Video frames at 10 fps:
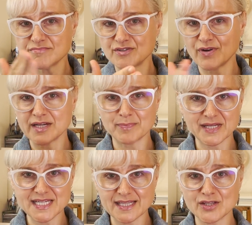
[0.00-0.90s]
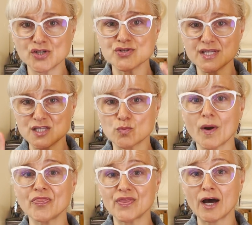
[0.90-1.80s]
divide by 10 years, it's
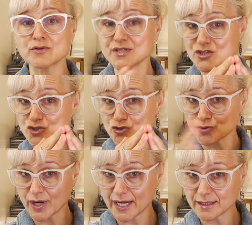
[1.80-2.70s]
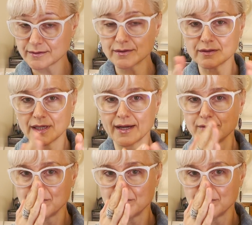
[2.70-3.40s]
1,000 straight line,